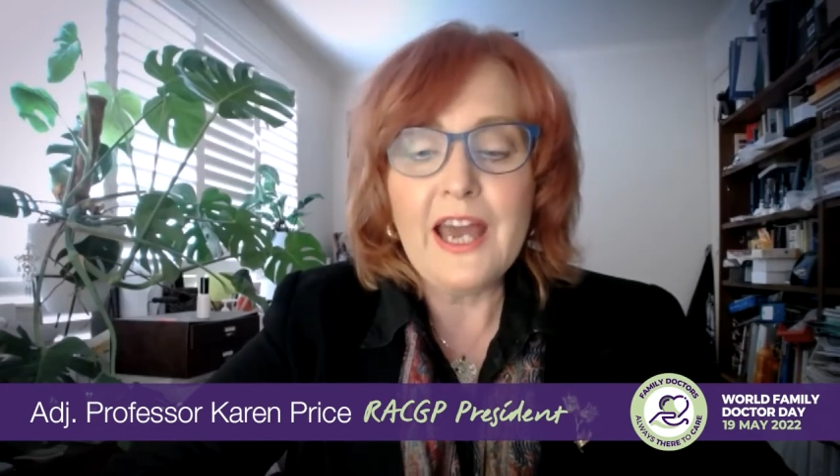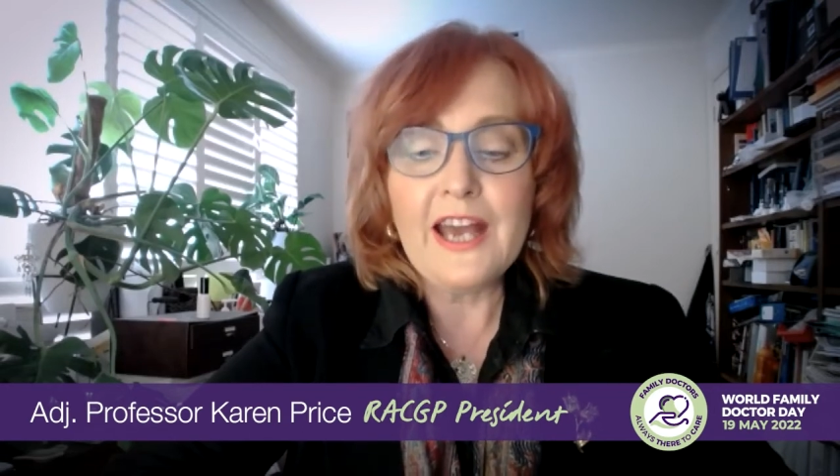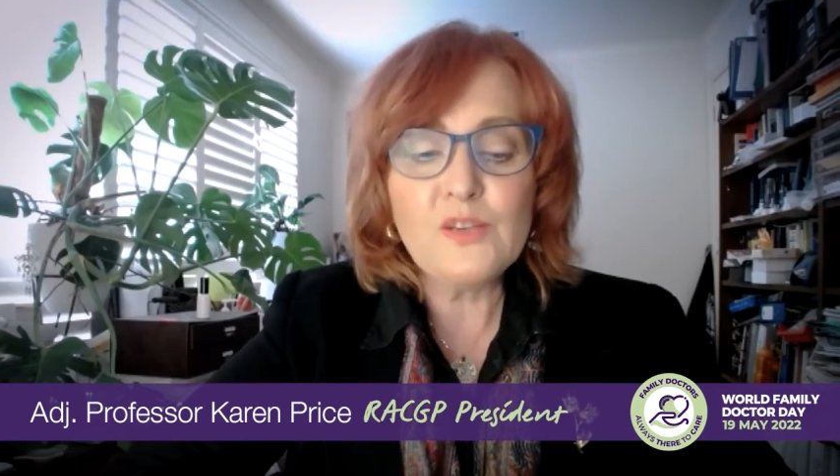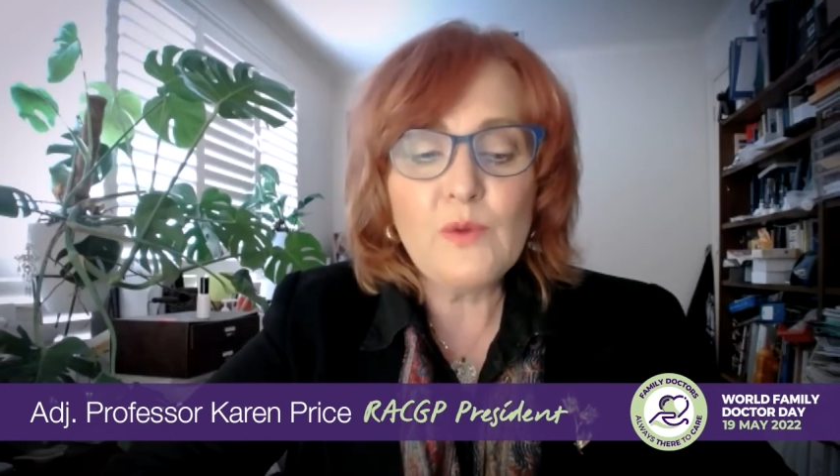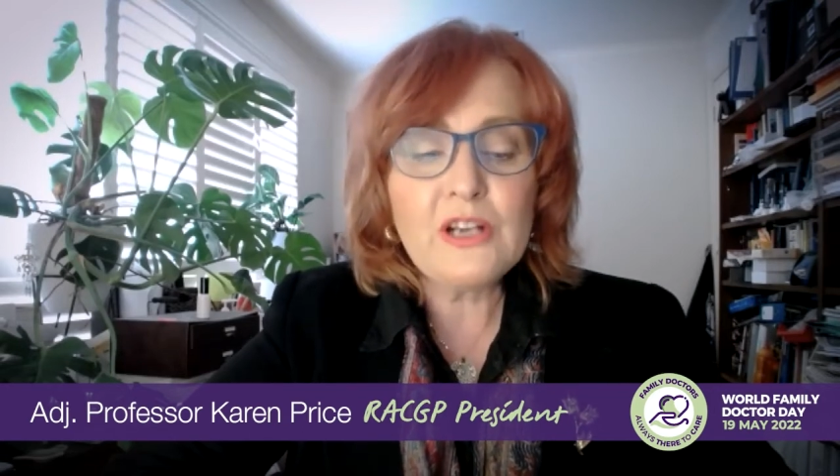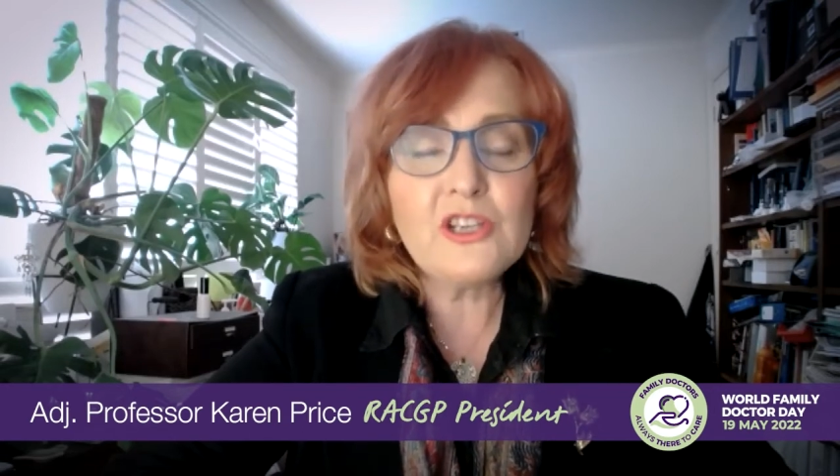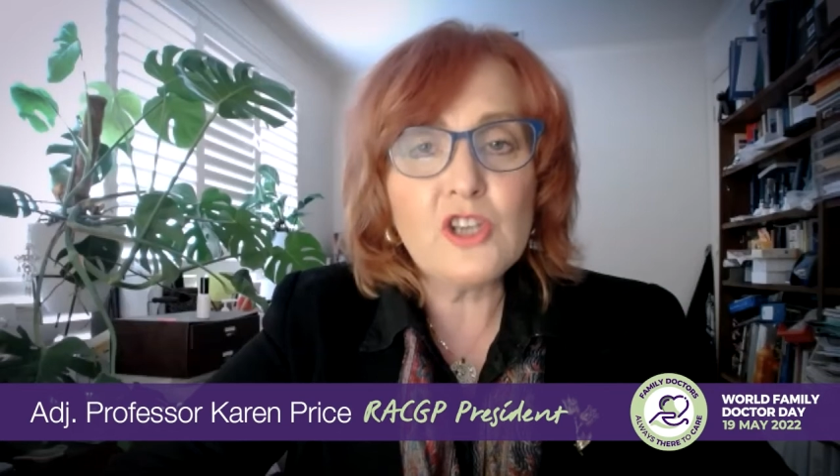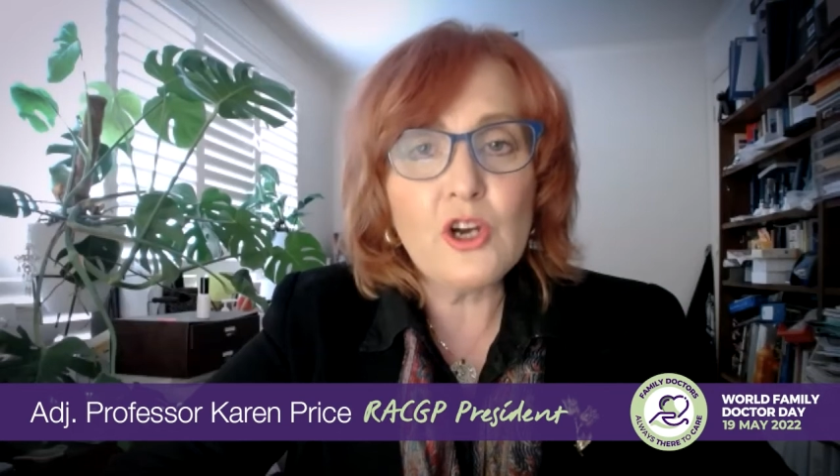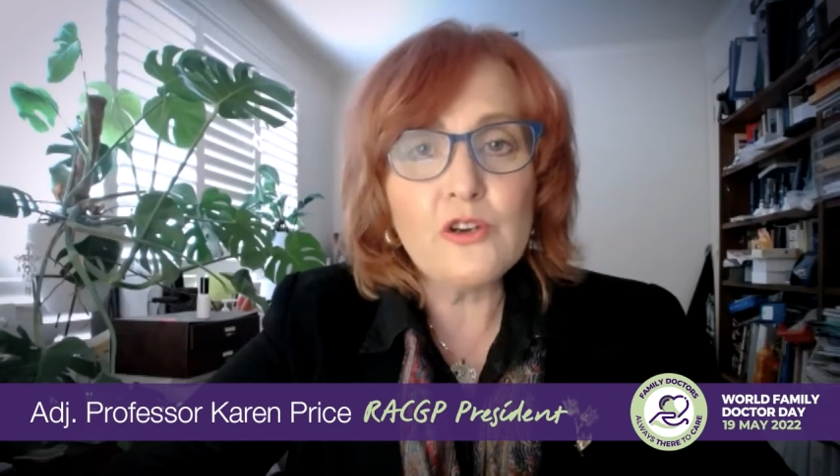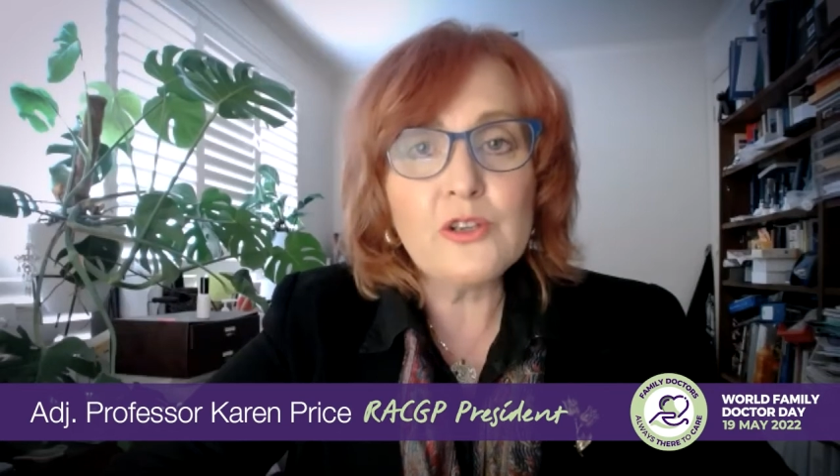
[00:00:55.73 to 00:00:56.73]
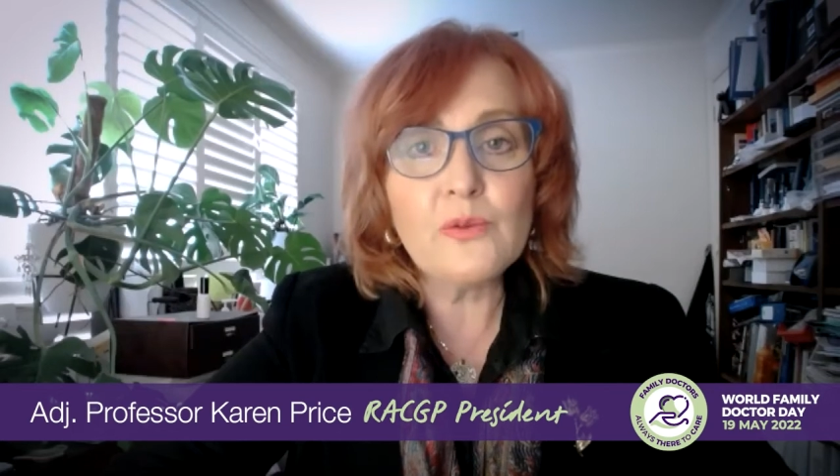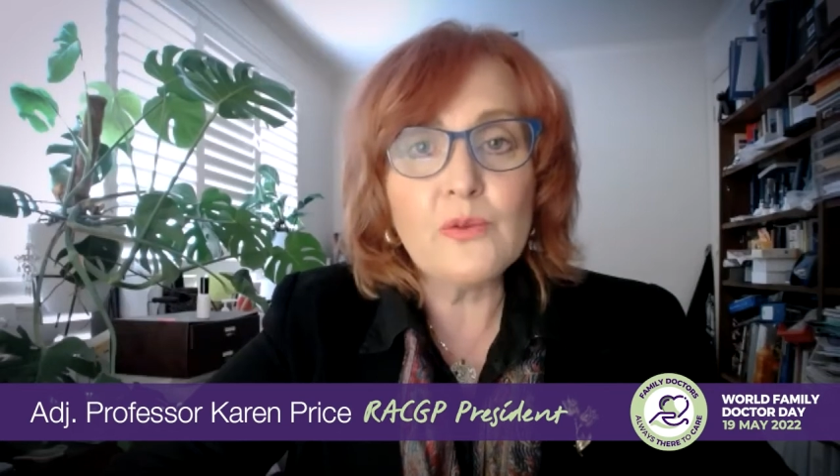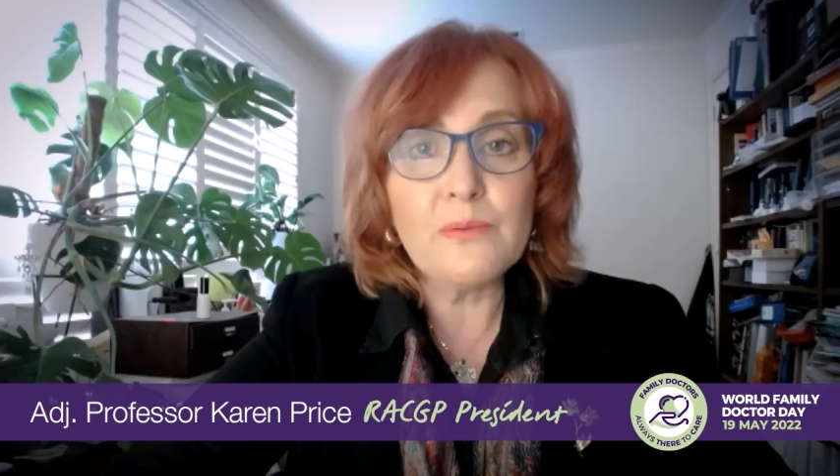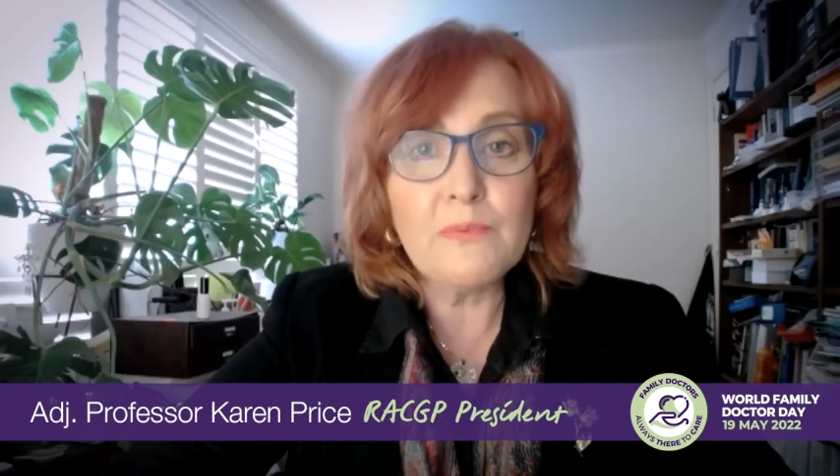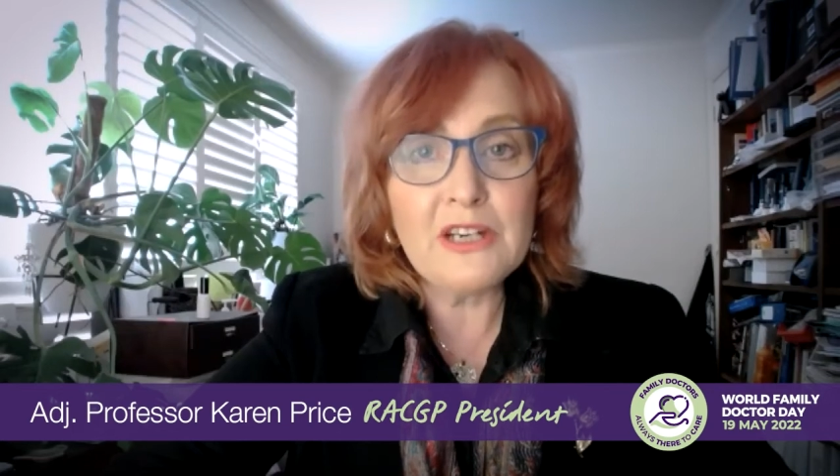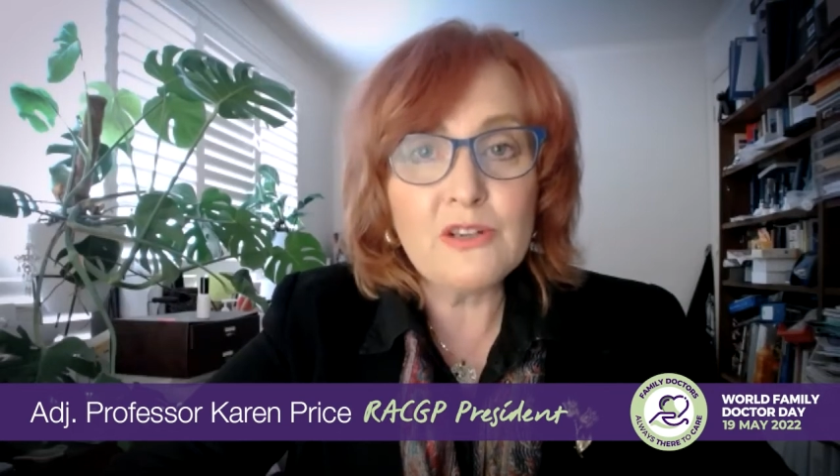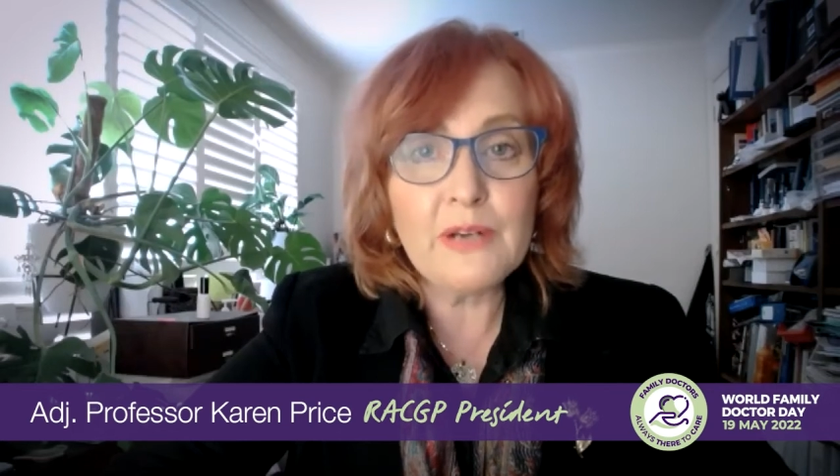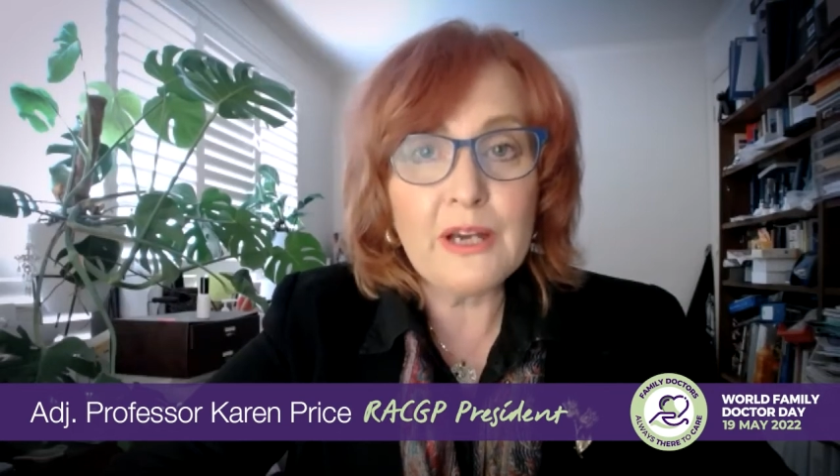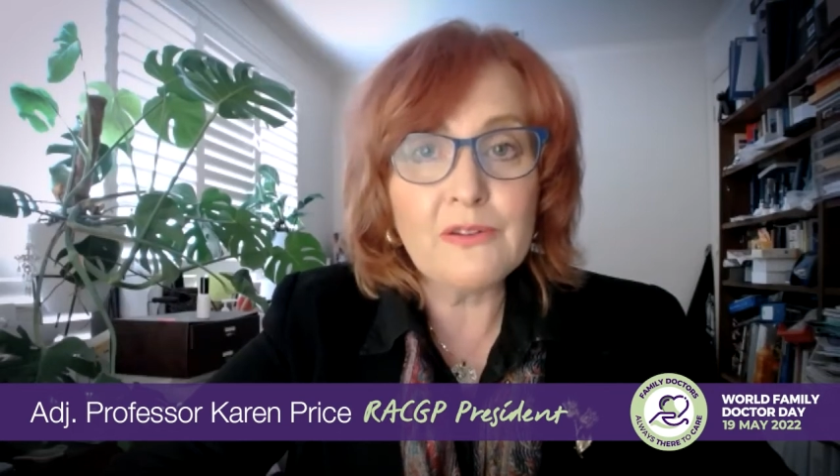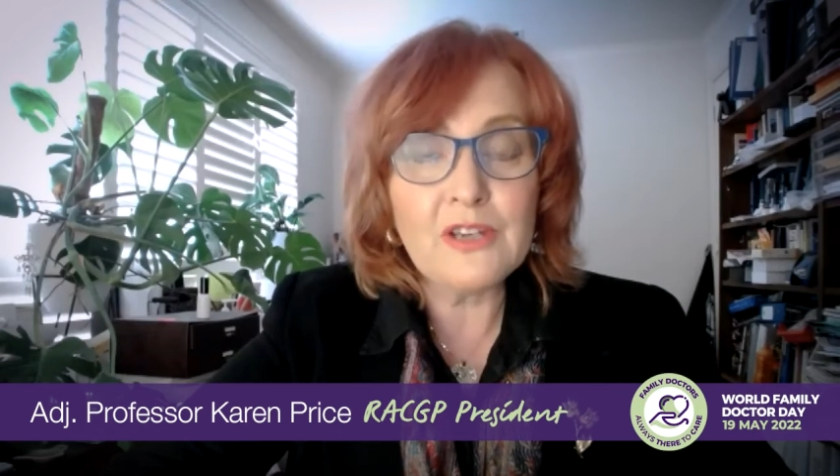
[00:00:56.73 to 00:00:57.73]
as well as those with mental
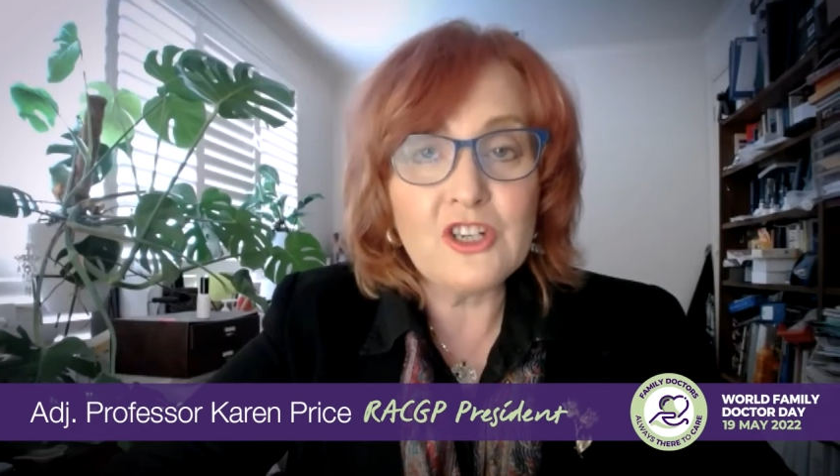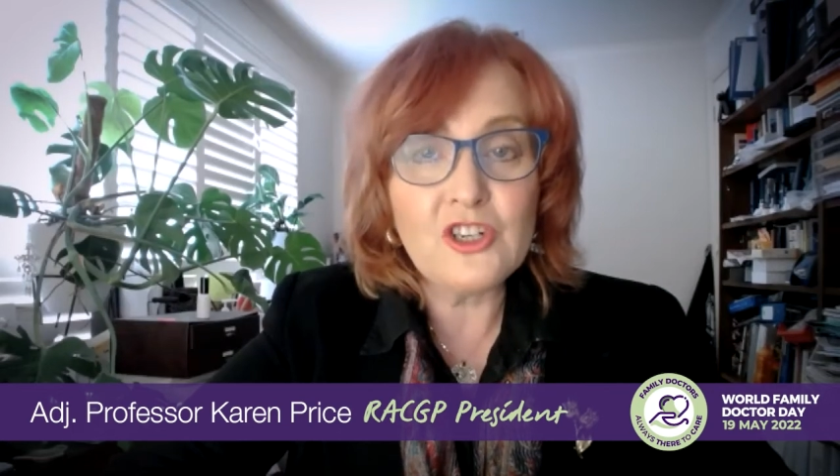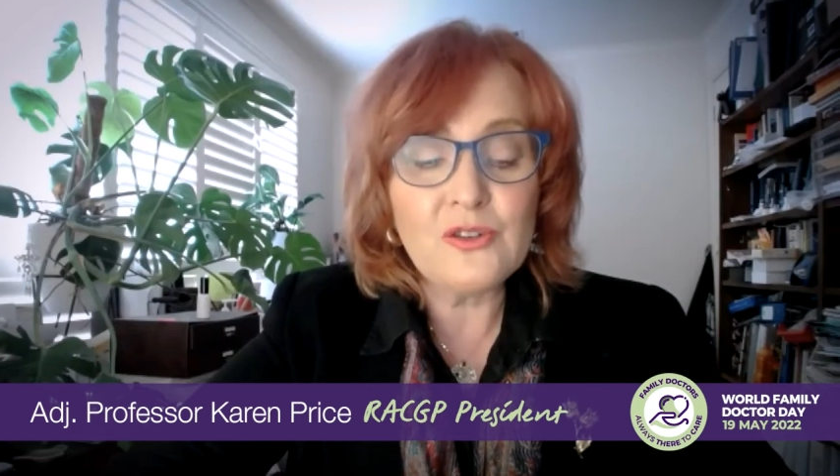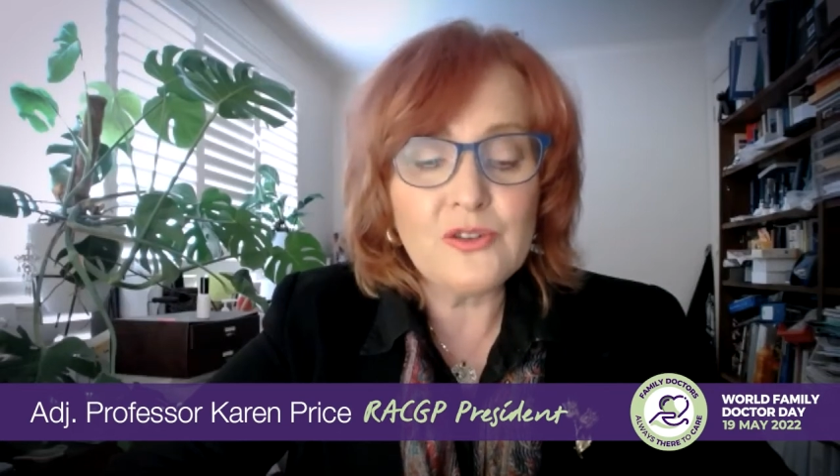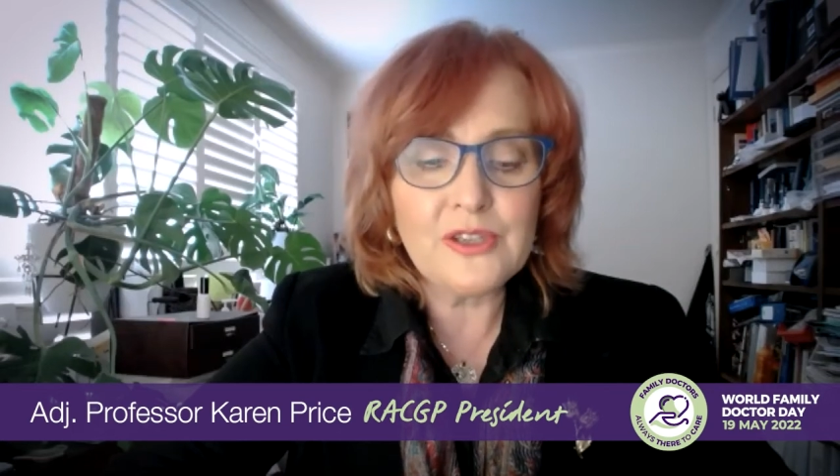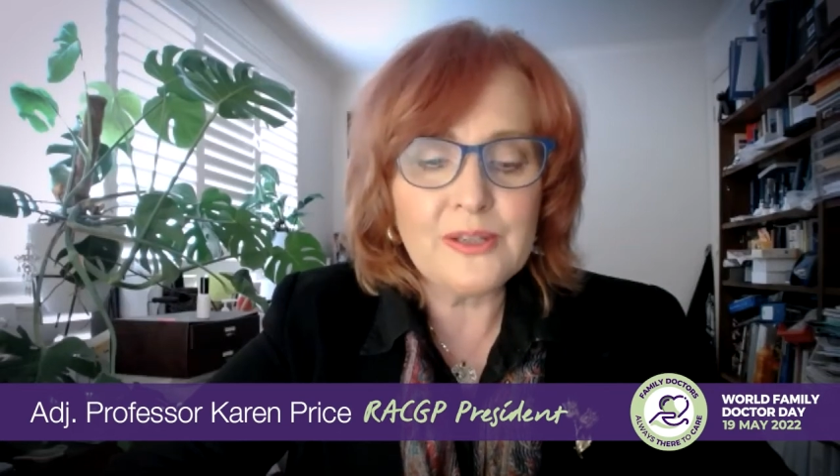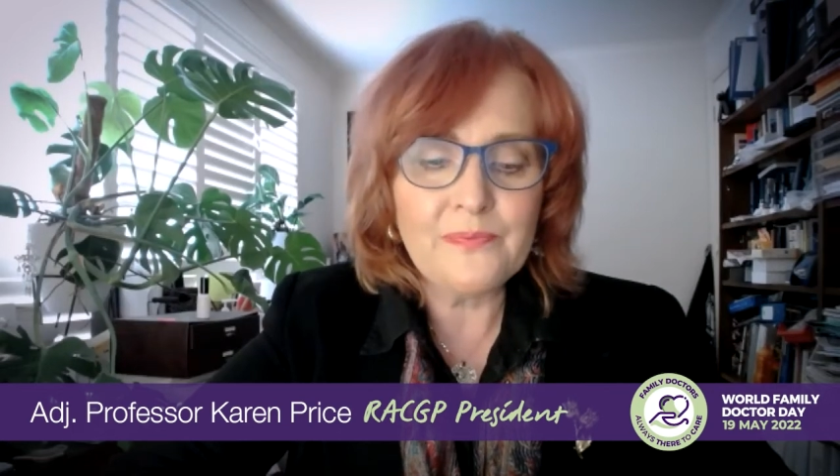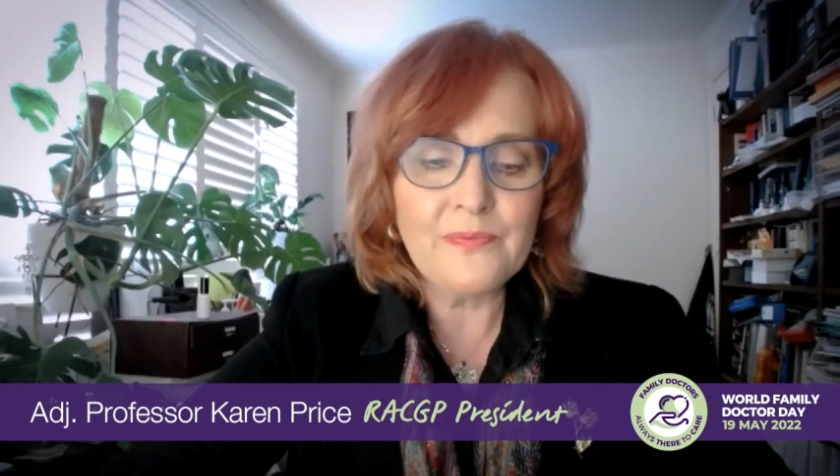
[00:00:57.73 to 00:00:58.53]
health issues.